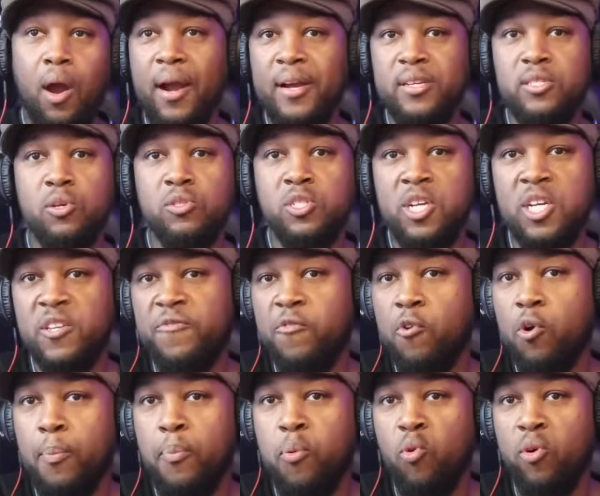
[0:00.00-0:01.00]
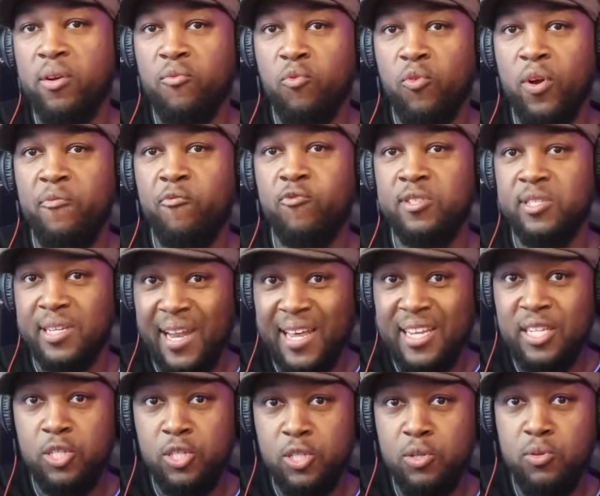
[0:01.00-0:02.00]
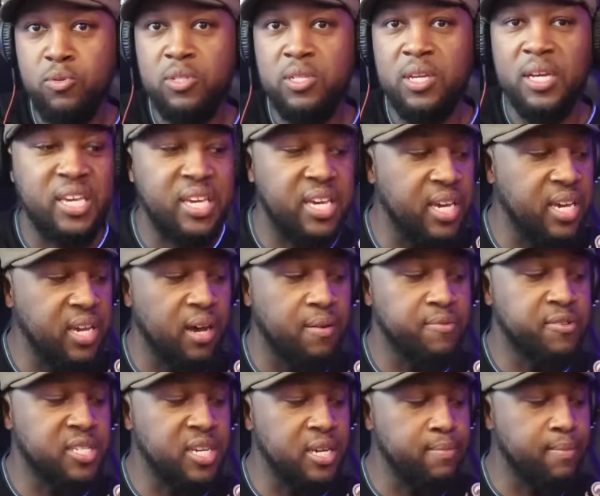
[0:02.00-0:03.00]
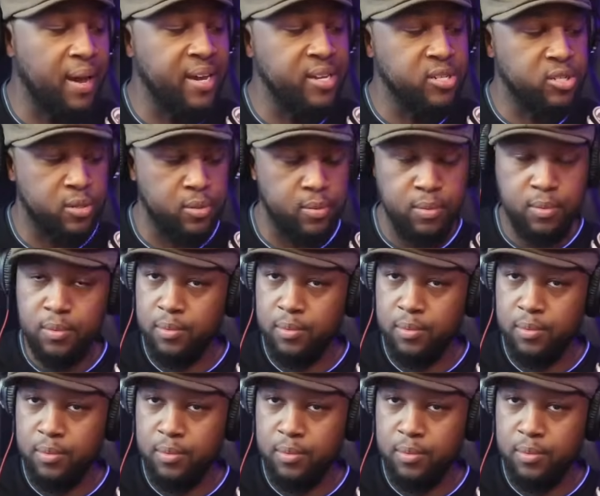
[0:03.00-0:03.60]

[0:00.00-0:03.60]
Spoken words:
All right, so just for a point of reference, let's use the key of C major,